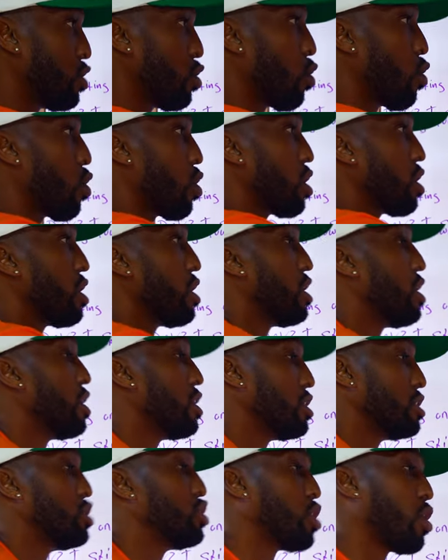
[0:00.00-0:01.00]
your
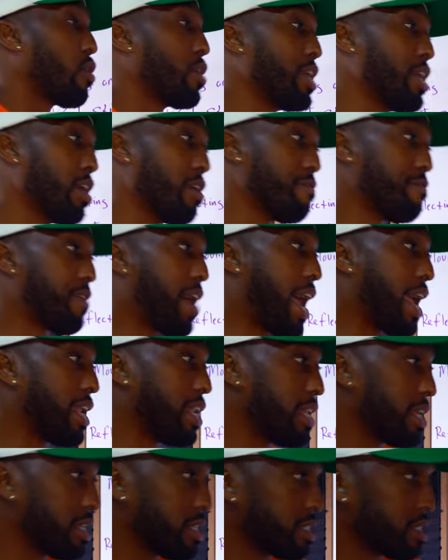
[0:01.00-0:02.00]
journey of
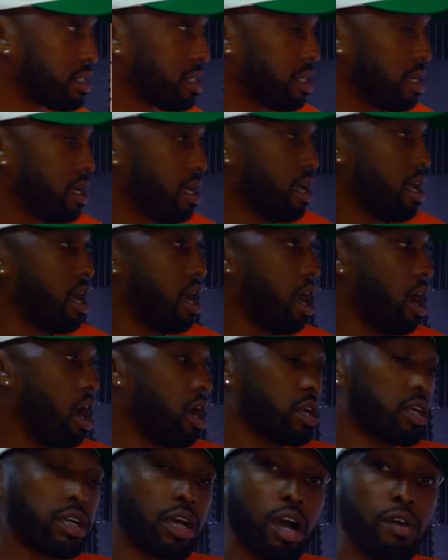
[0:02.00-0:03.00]
findings,
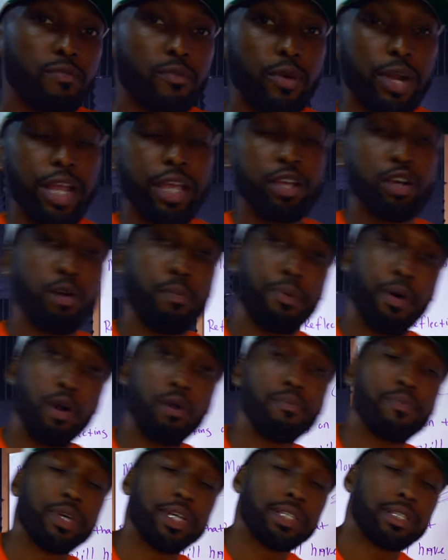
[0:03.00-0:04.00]
uncovering your
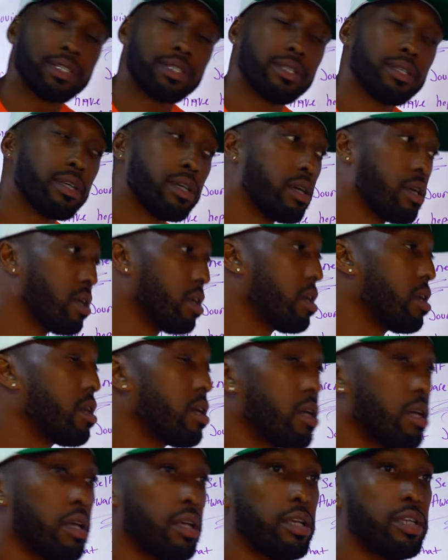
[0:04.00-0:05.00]
purpose?
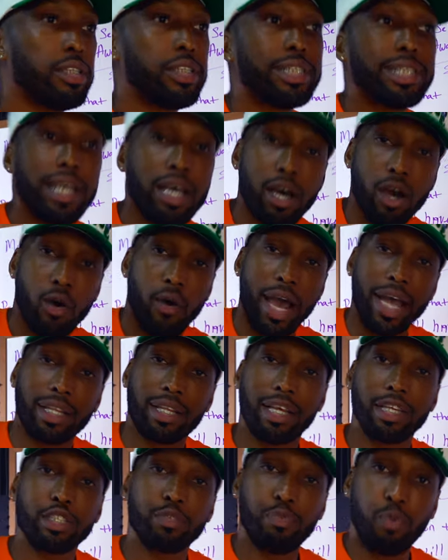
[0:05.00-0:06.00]
Still, at
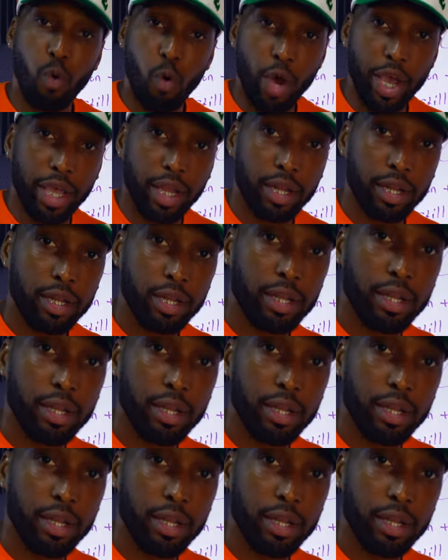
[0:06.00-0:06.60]
this point,